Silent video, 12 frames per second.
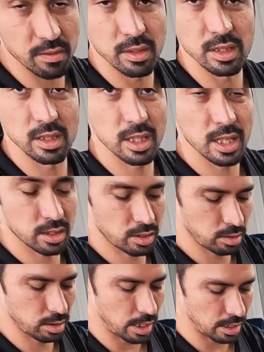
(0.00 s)
AVCS,
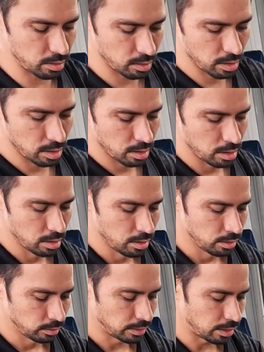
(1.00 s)
they're a lot,
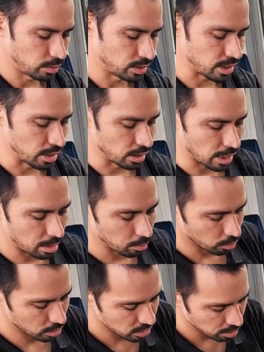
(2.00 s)
I don't want to say a lot
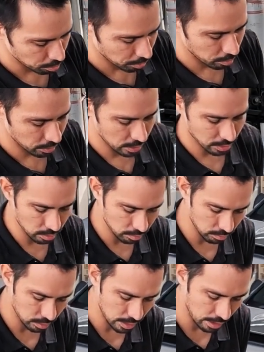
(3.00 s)
more simpler because
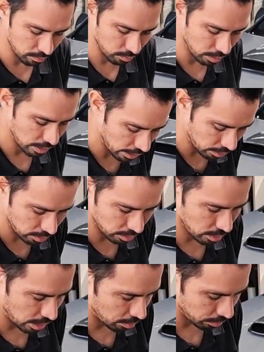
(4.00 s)
it's not really that
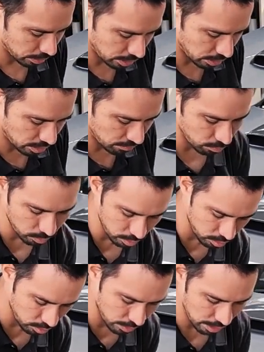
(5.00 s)
complicated even when
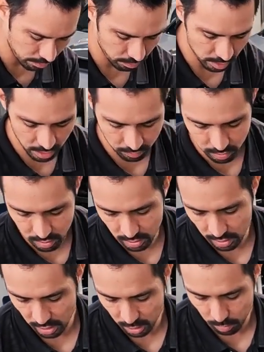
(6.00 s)
you do have
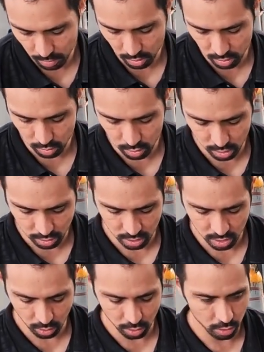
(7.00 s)
AVCS, but there's usually
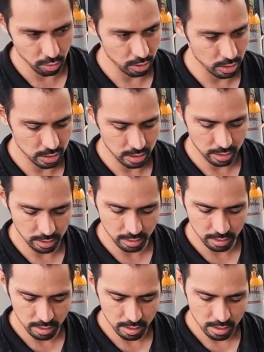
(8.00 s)
solenoids
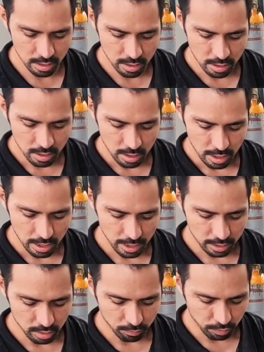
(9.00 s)
here,
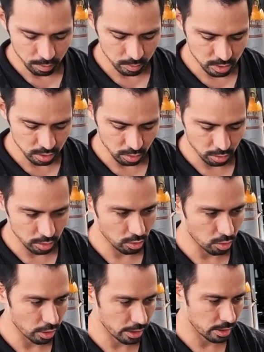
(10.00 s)
and from the
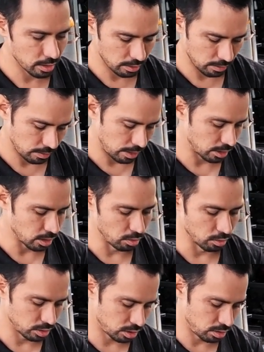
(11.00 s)
solenoid it
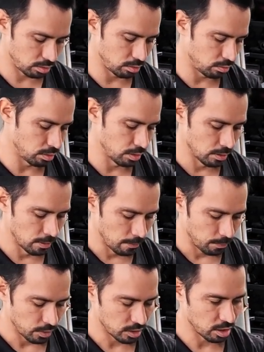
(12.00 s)
goes to the